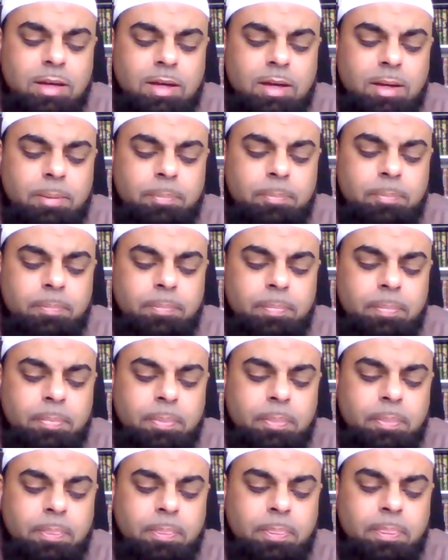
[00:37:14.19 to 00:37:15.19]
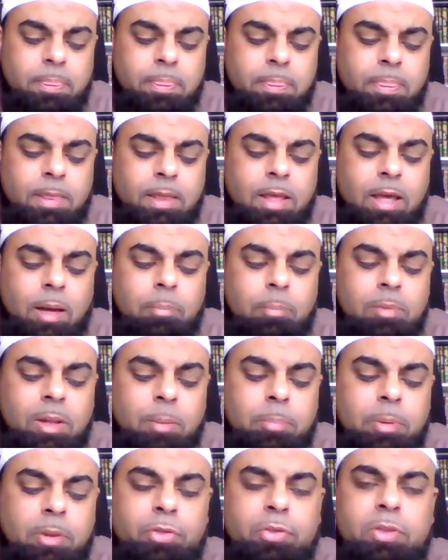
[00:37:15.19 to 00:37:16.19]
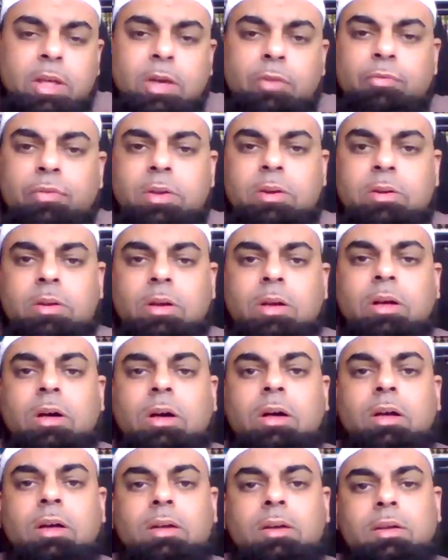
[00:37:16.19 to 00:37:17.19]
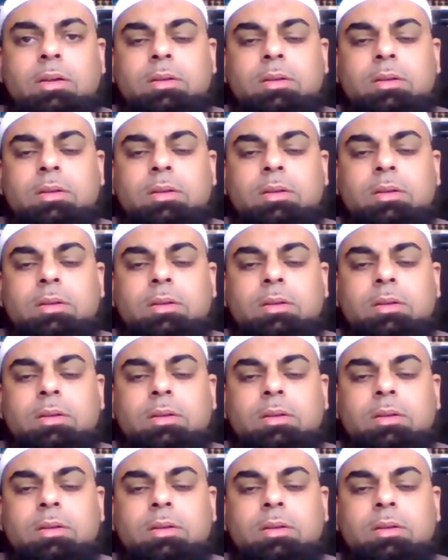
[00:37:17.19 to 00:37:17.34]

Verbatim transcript: um, Kam labithna firracha.